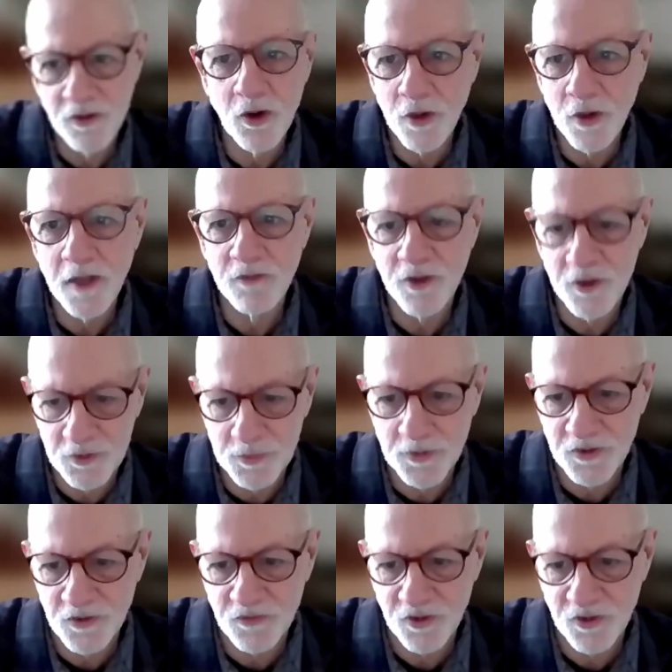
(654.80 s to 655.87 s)
don't give it a
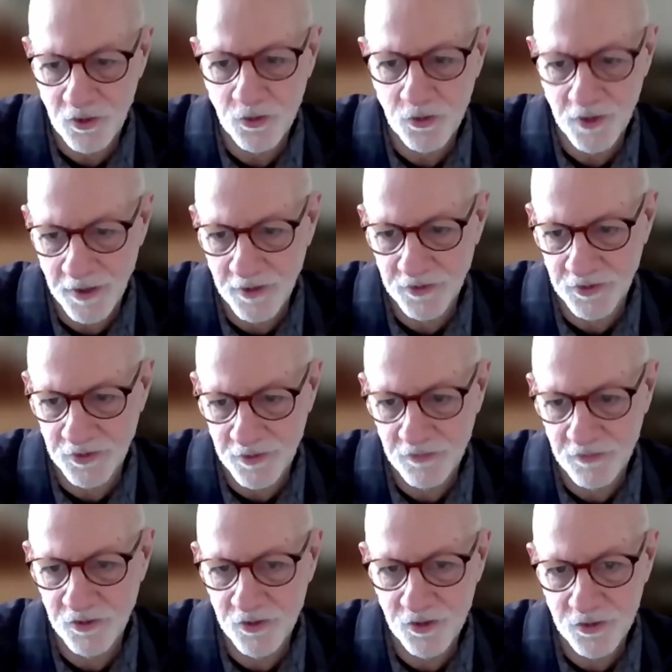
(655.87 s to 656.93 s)
specific location, if
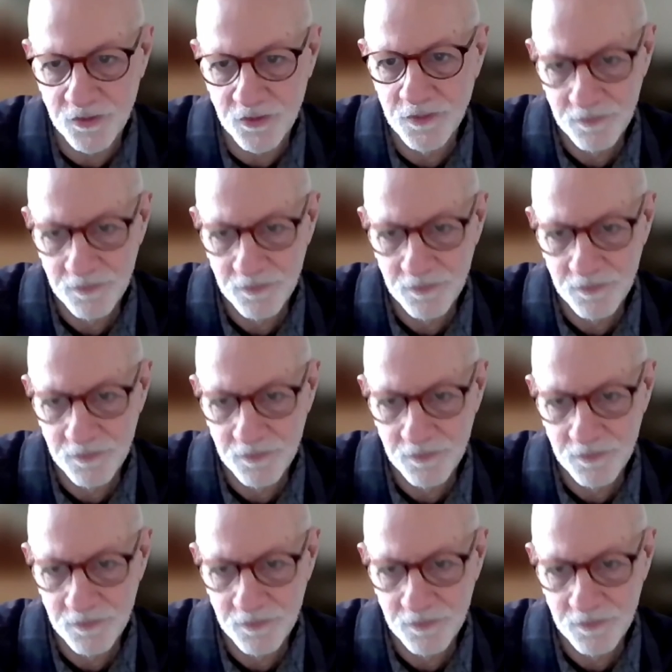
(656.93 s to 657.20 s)
you just